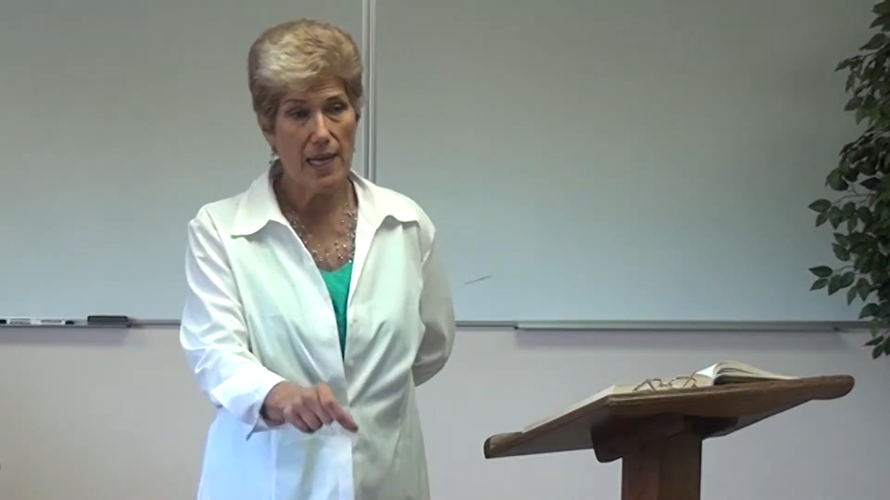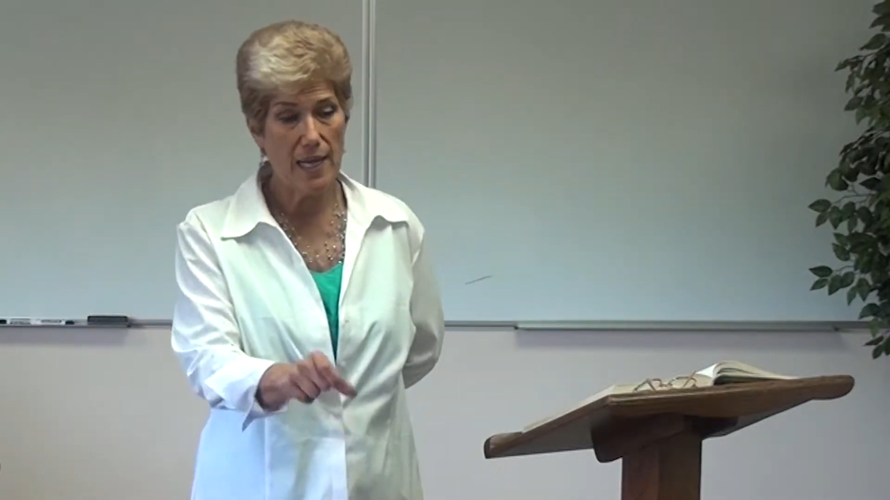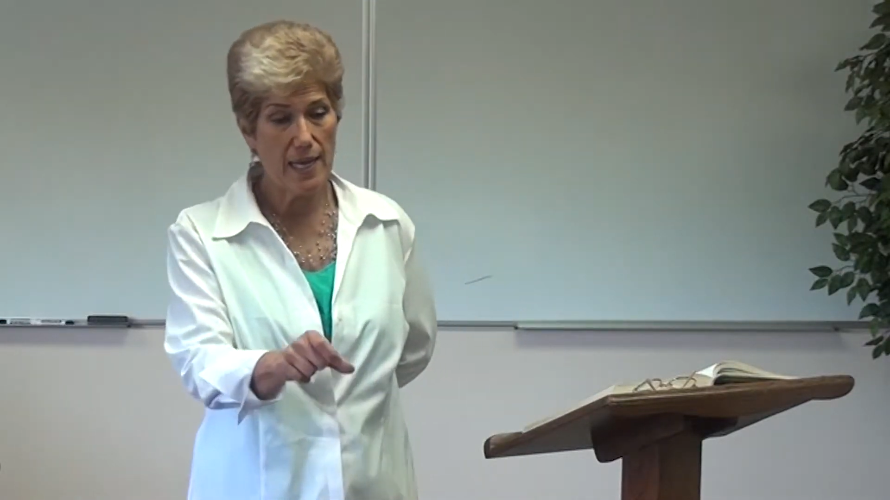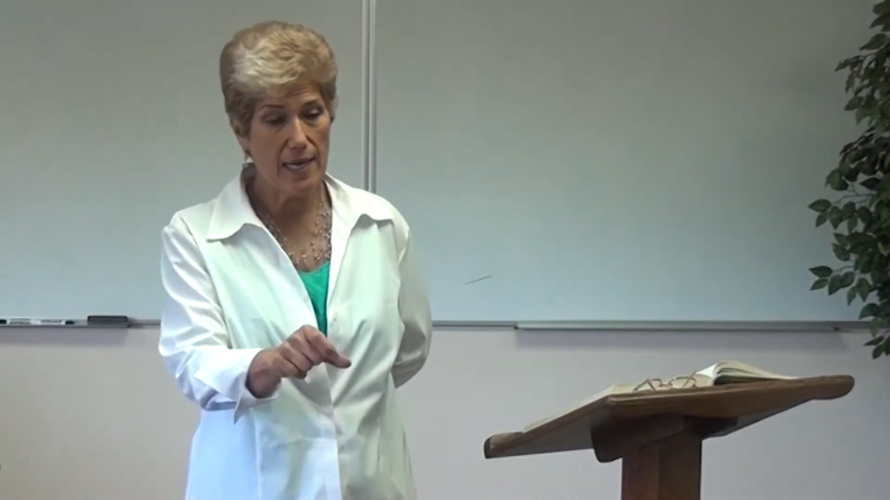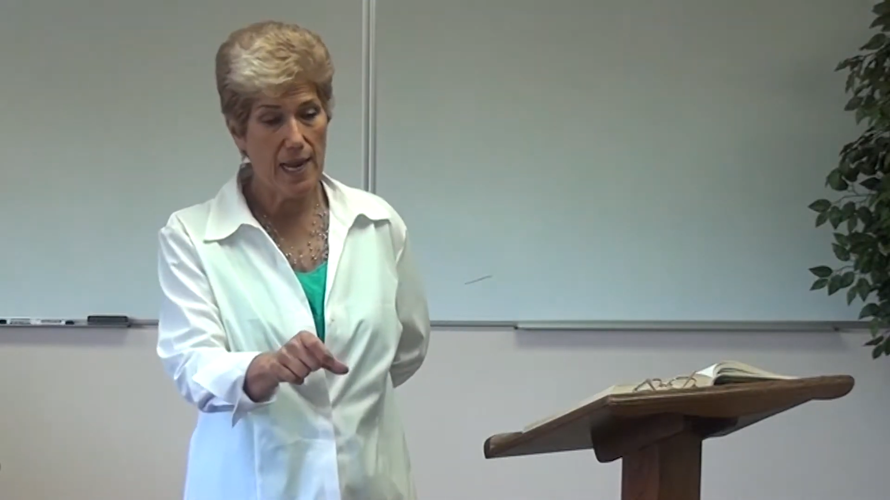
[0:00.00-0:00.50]

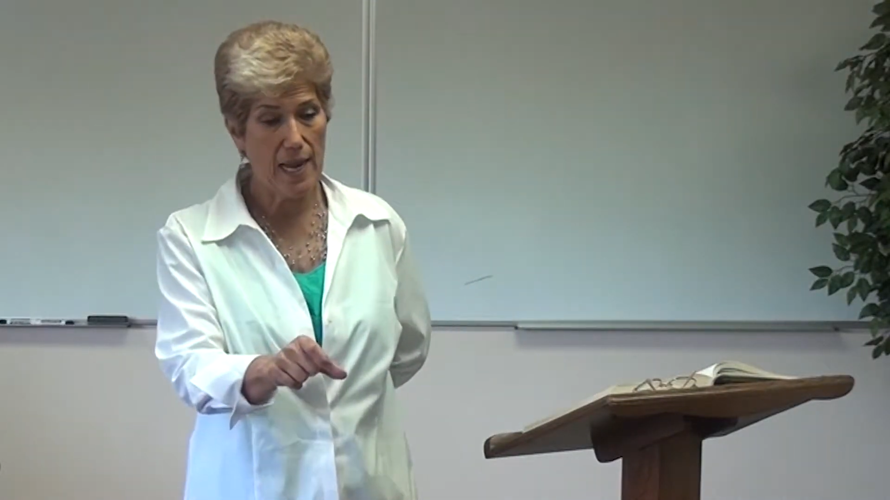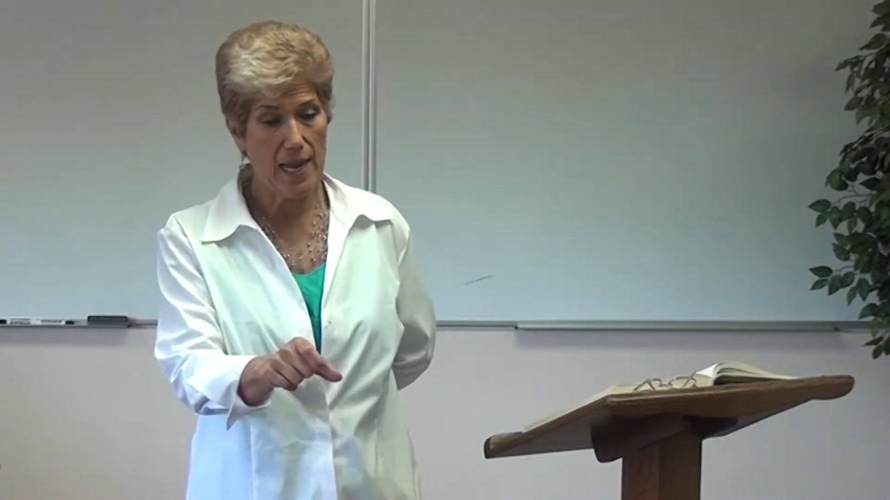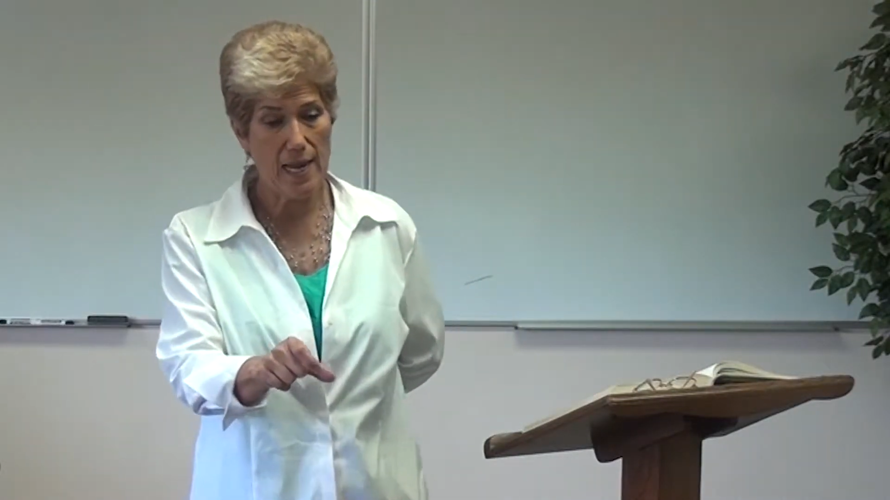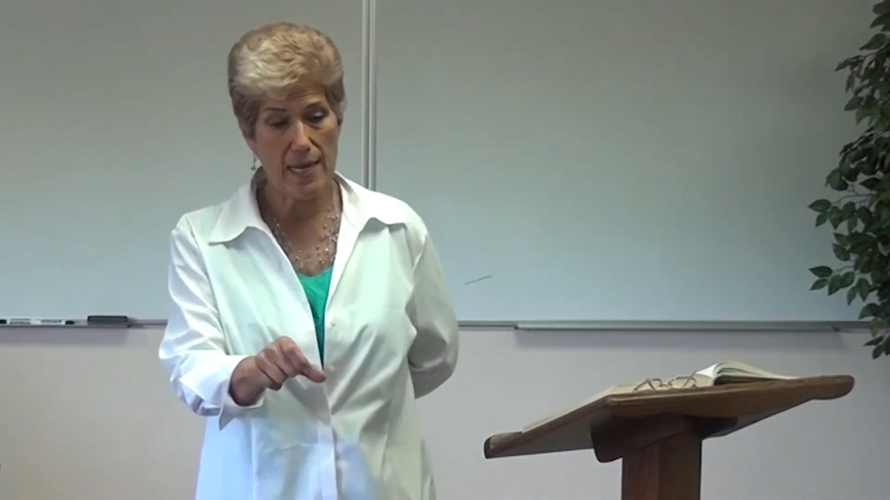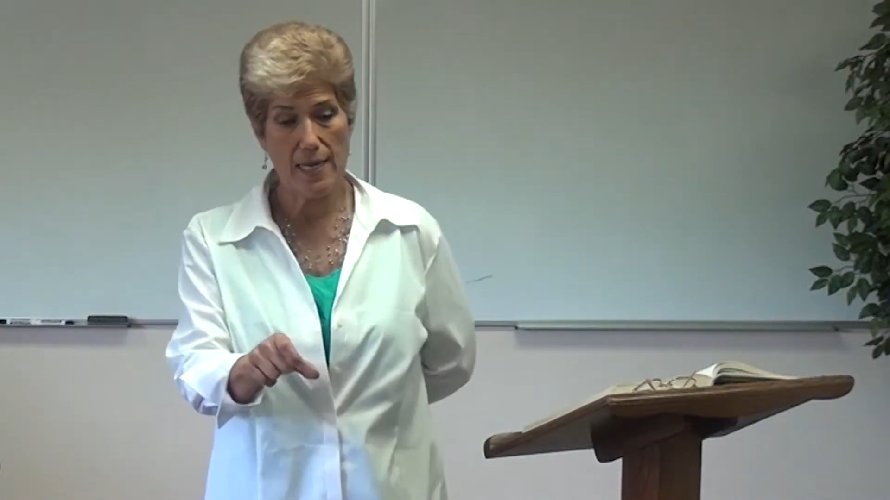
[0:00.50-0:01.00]
in
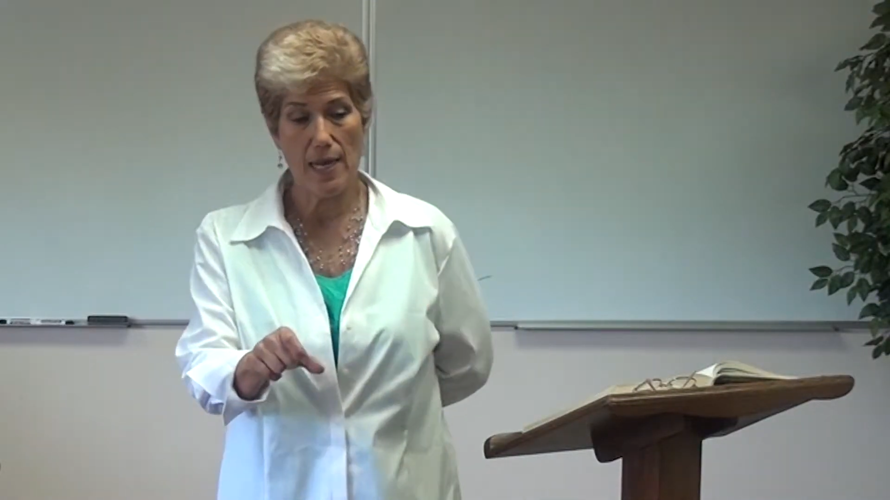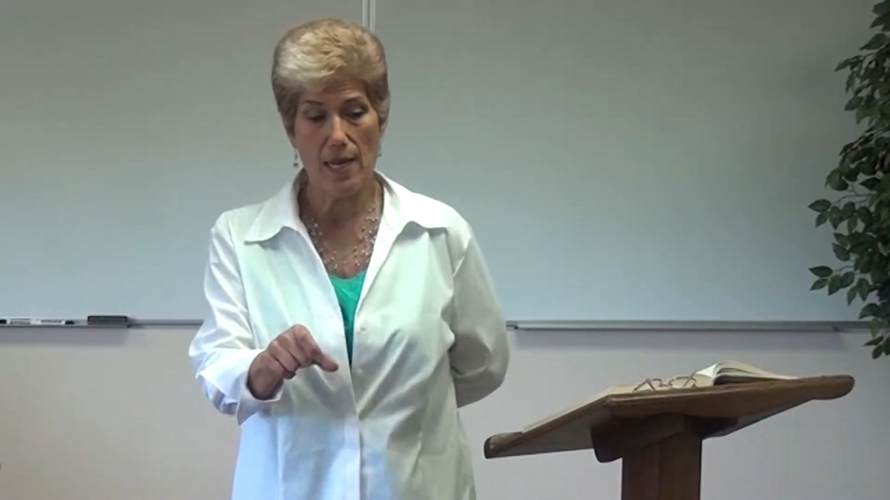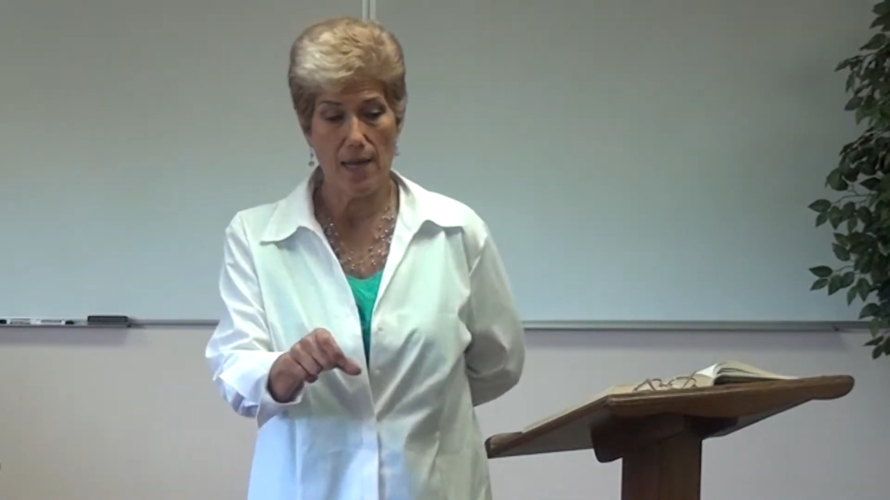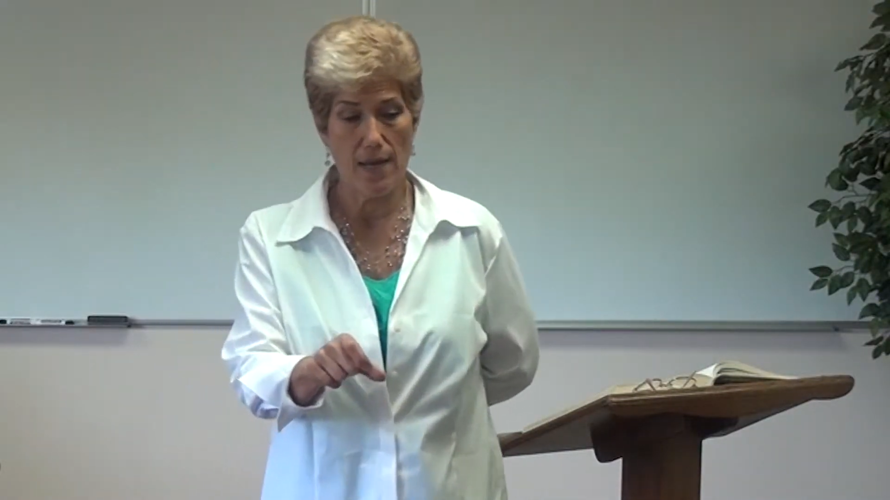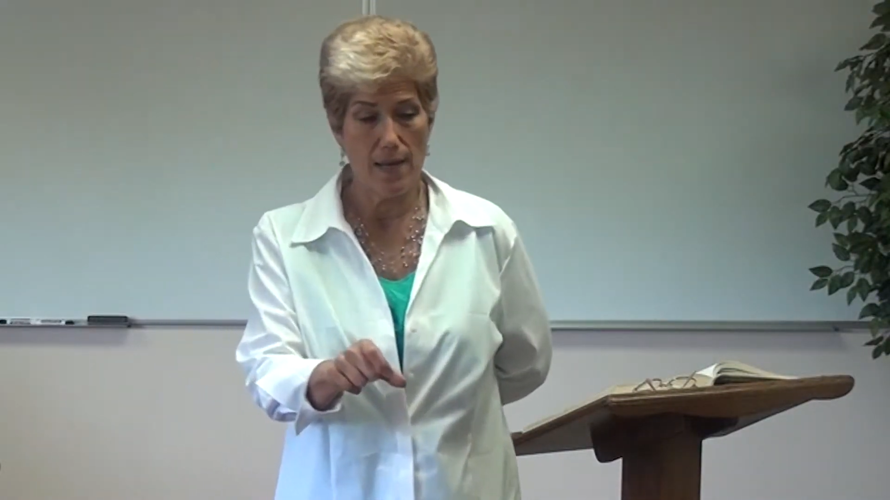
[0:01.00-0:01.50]

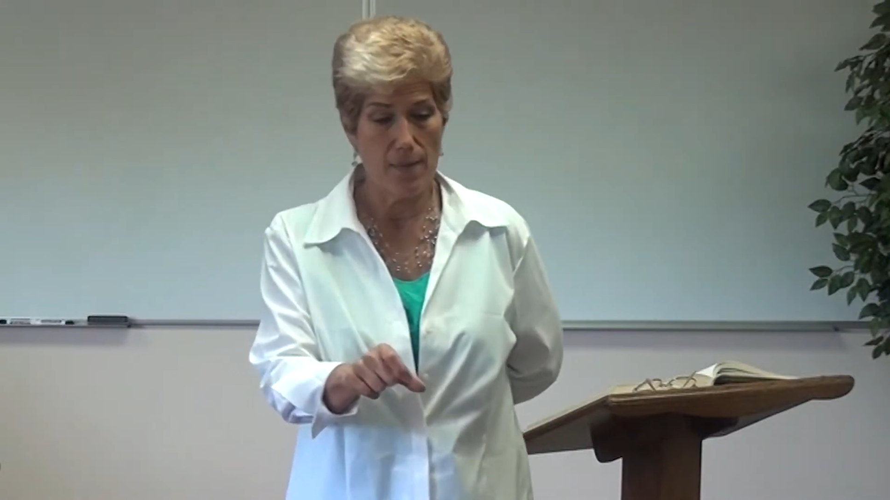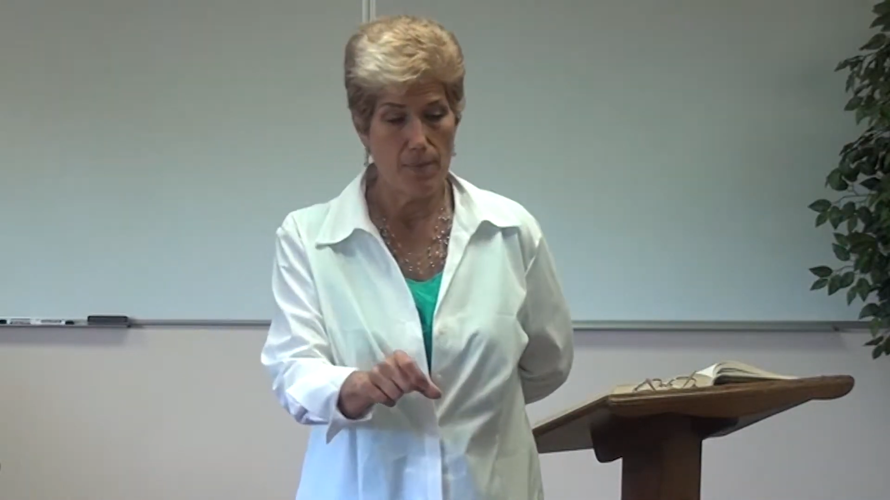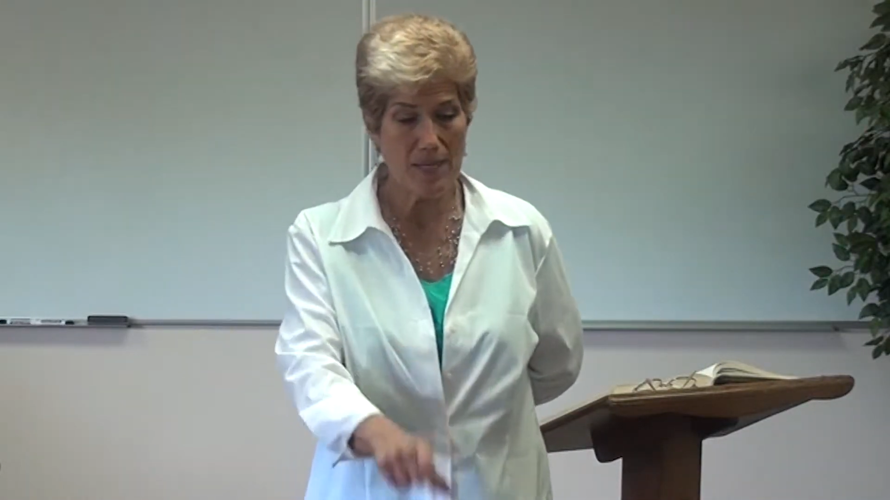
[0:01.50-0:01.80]
a